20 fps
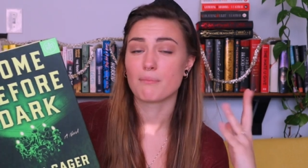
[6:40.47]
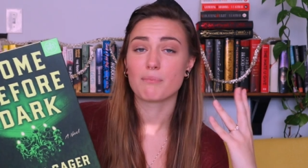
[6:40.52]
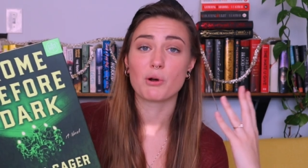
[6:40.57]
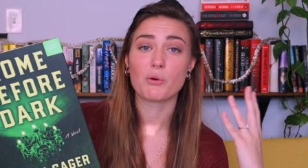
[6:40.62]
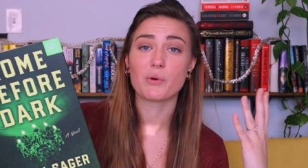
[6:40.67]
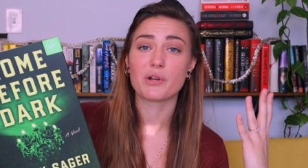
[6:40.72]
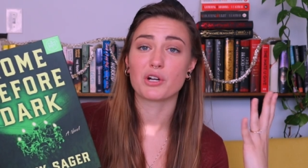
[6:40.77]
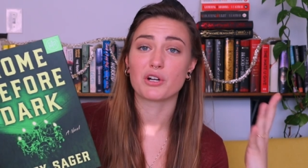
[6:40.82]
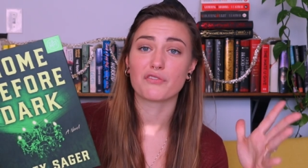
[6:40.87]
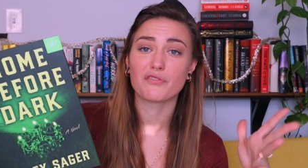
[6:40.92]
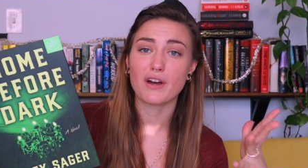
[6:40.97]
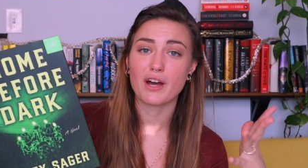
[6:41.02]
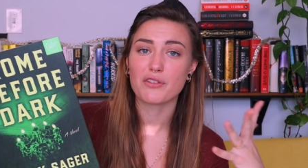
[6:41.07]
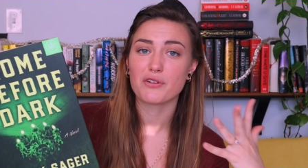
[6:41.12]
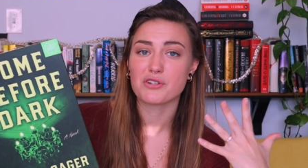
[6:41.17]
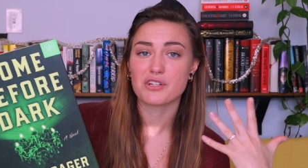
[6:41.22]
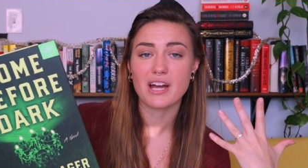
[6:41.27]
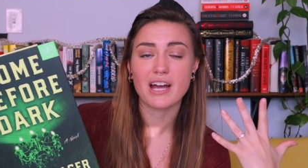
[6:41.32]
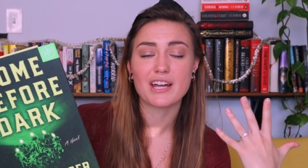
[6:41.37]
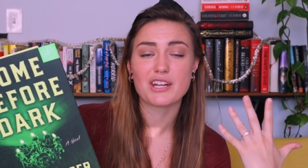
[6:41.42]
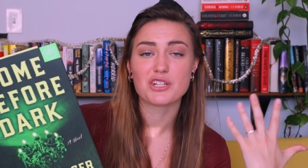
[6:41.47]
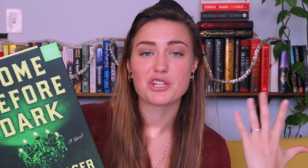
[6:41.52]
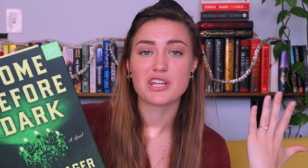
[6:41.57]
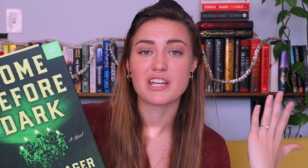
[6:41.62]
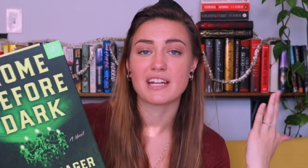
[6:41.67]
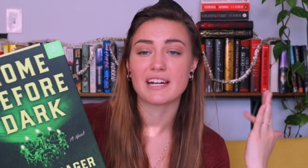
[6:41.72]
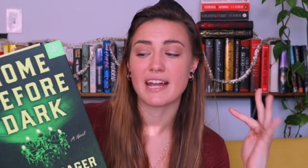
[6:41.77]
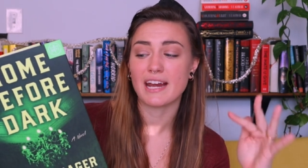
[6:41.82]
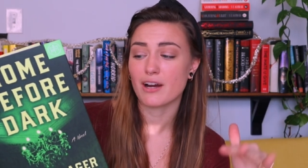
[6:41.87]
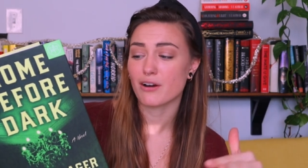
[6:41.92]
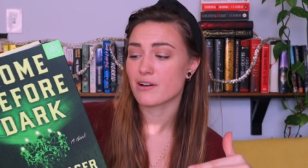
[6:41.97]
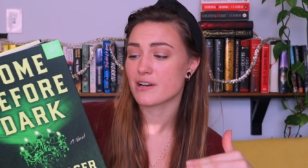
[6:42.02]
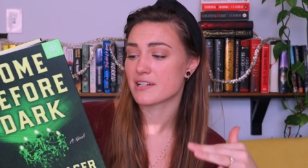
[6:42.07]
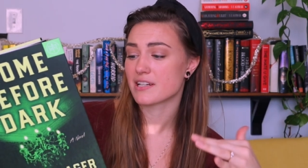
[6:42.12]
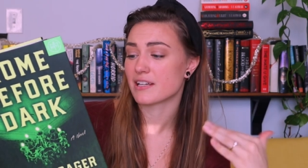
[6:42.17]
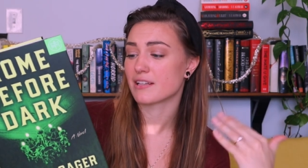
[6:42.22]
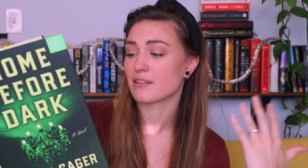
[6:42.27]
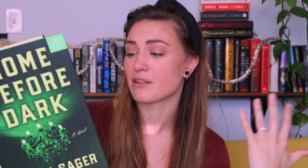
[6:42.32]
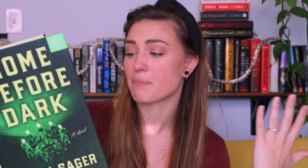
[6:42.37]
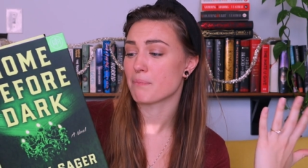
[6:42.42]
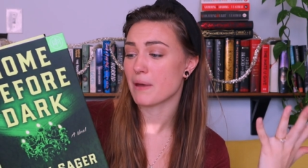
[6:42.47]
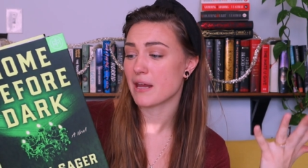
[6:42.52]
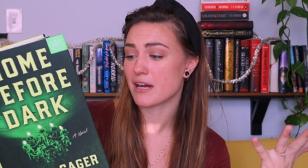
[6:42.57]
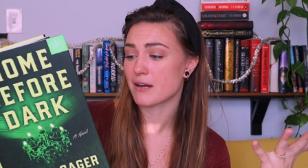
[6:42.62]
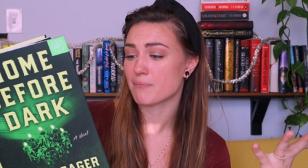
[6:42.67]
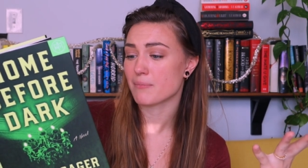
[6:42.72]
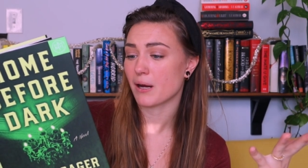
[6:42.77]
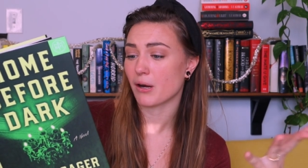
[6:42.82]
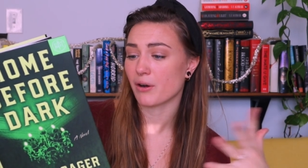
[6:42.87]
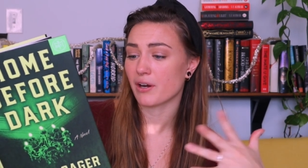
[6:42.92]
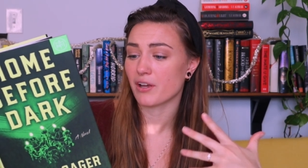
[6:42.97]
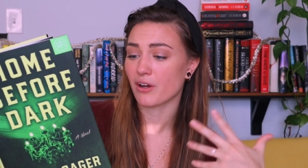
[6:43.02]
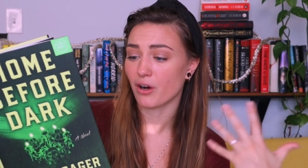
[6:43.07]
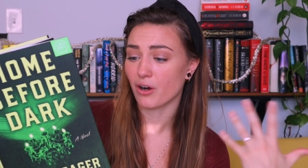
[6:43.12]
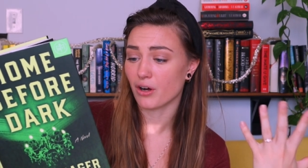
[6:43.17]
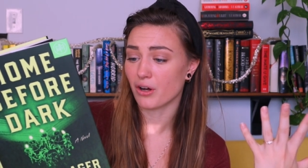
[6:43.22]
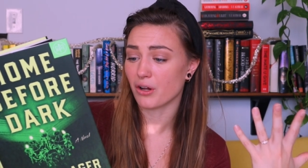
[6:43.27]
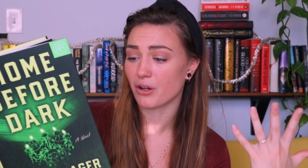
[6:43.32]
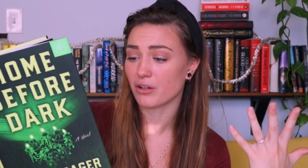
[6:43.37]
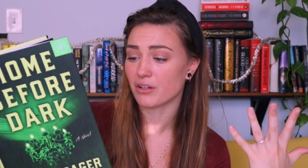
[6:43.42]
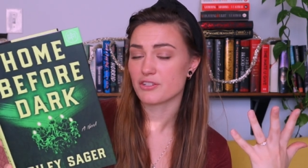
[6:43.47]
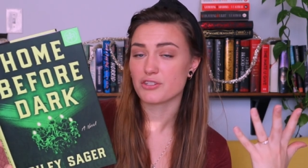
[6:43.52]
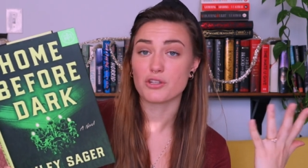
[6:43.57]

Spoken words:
But when her father died, she inherited the Bainbury Hall,